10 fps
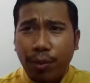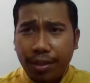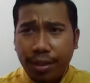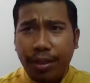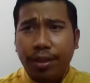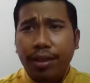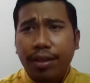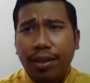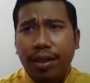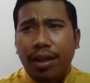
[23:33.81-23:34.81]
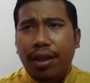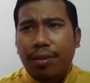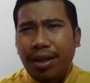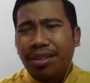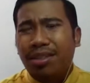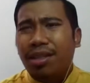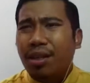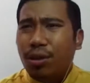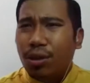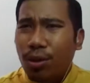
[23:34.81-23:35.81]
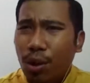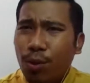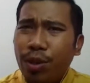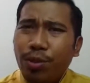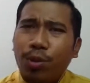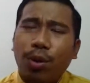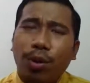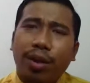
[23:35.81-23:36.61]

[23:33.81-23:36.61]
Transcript: battery, but it's still long way to go.